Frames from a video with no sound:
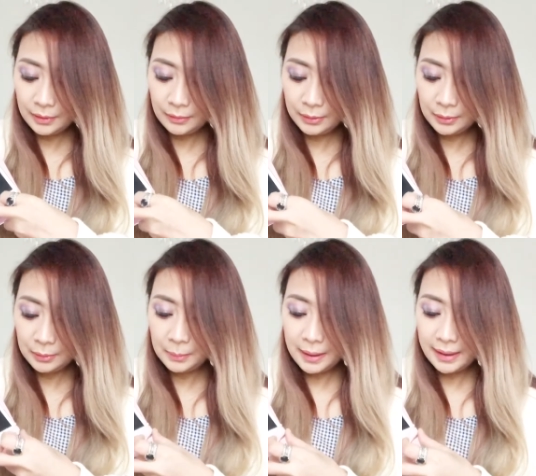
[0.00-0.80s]
love
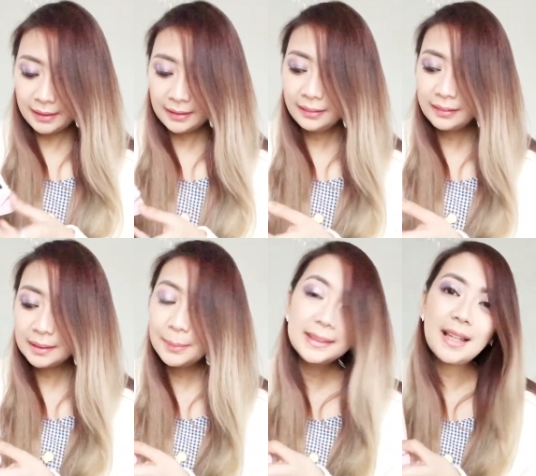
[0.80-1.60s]
to buy at Claire's
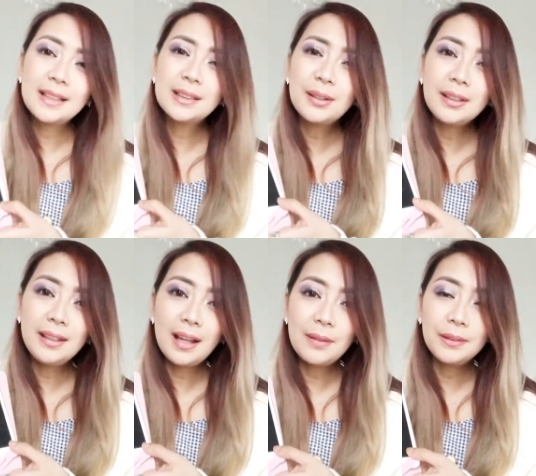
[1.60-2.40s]
because I saw that
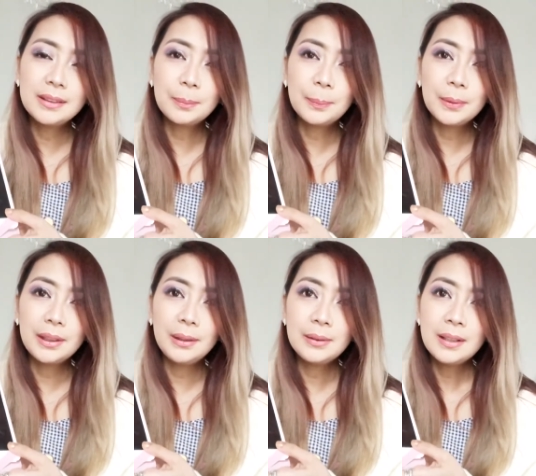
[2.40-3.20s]
they have a super
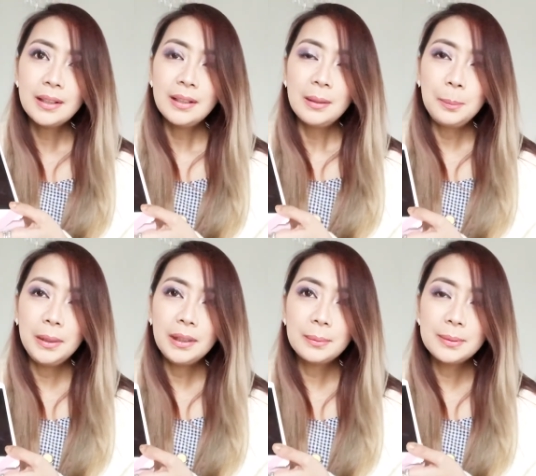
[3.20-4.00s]
cute
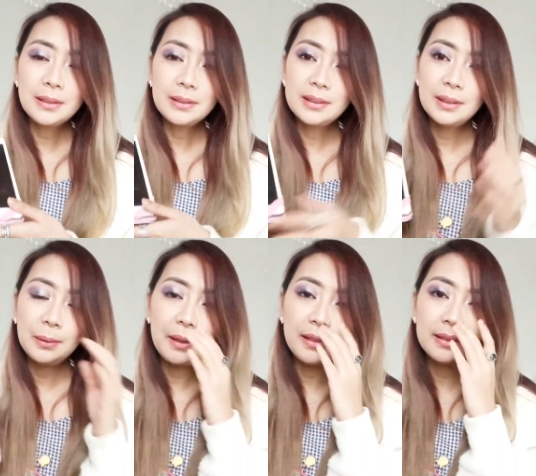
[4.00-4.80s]
makeups there
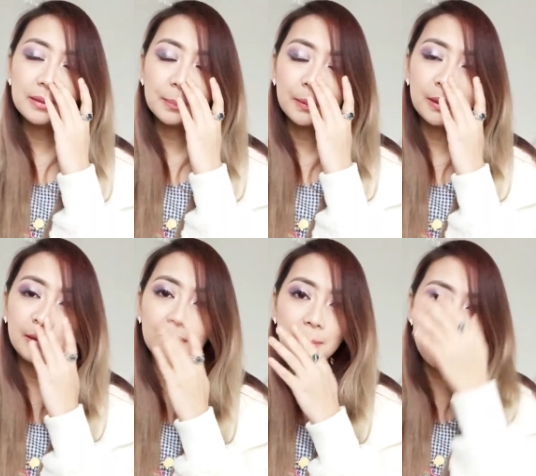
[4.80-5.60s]
too and super
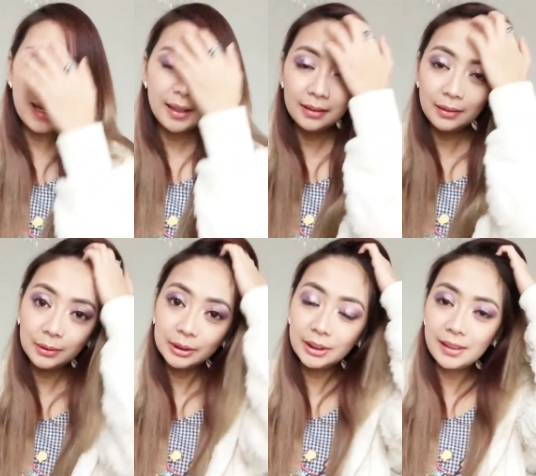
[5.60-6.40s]
cute um hand
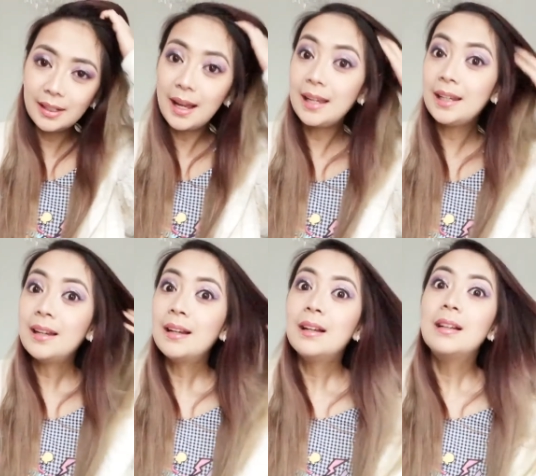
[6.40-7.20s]
lotion that I
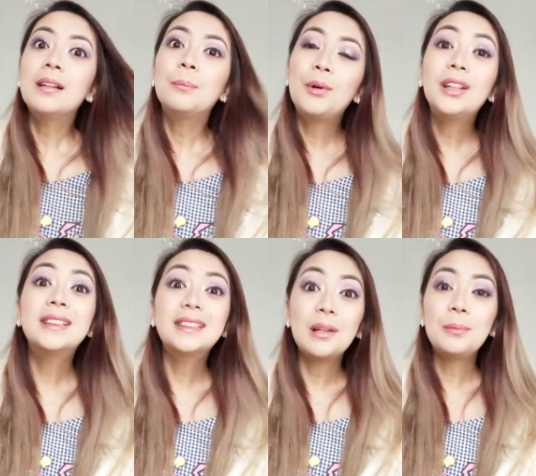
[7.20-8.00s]

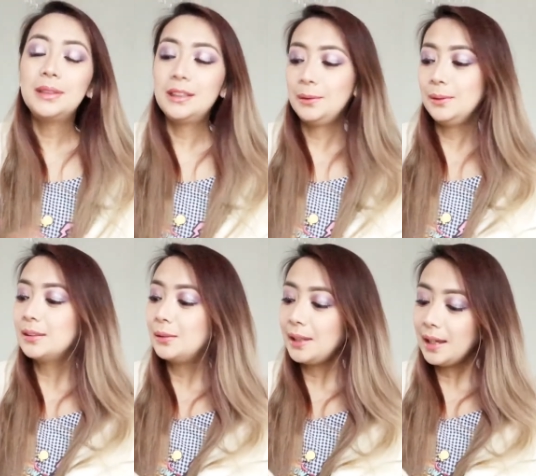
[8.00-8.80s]
bought some too.
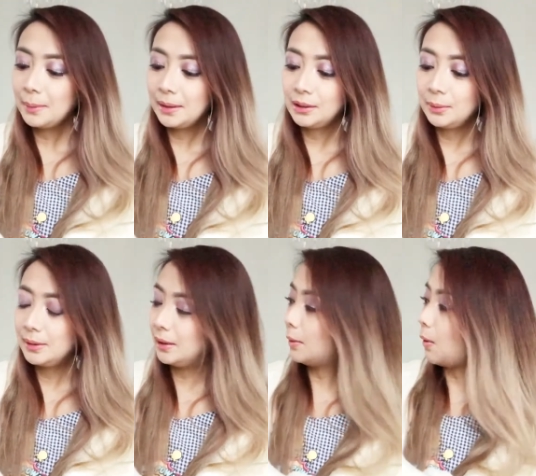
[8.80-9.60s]
So yeah, I'm gonna show
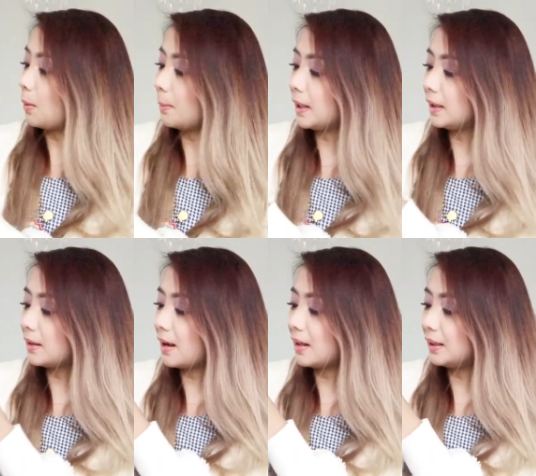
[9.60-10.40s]
it to you. Oh my
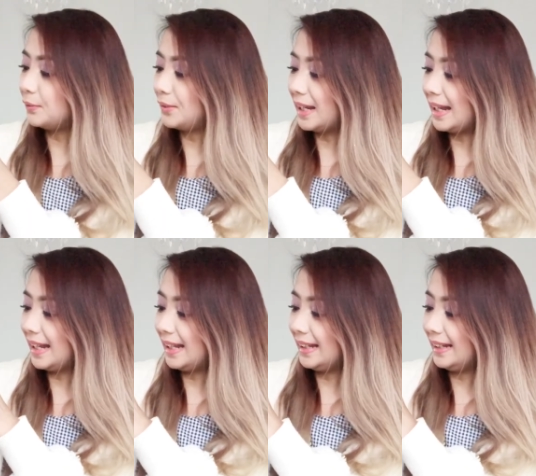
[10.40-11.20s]
god, it
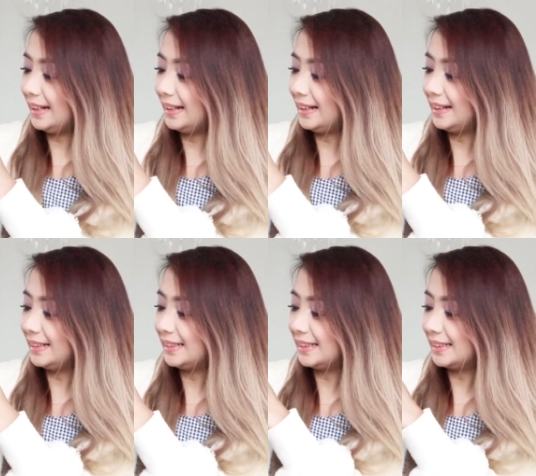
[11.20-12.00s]

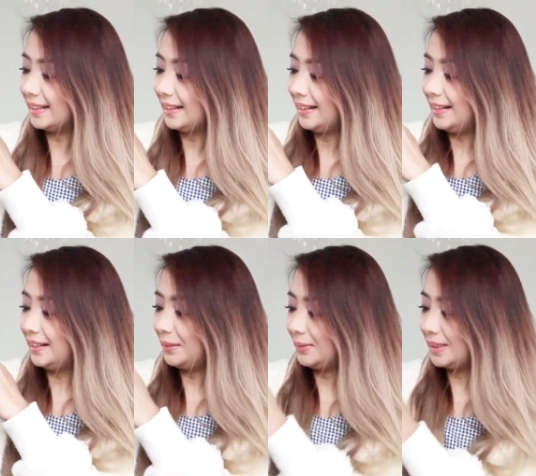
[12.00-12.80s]
fits!
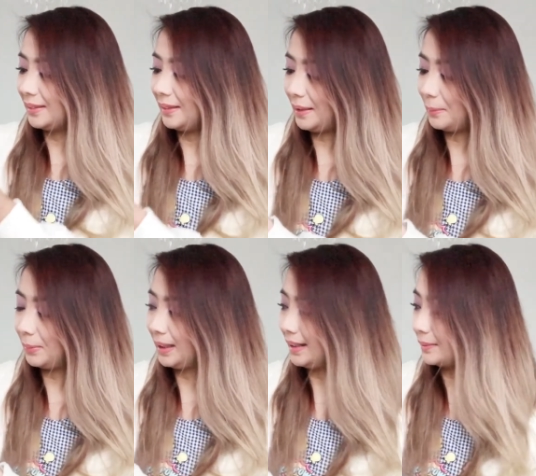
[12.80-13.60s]
I'm so
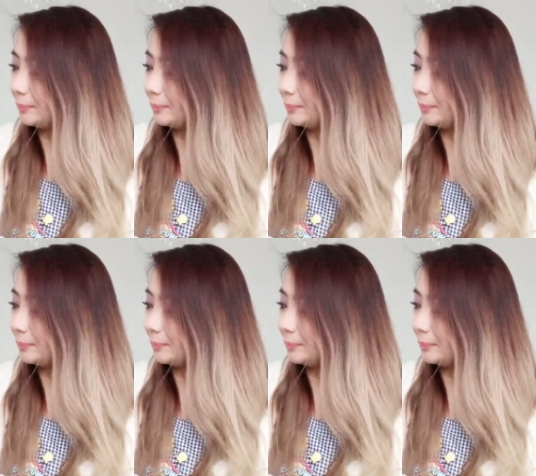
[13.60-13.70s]
happy.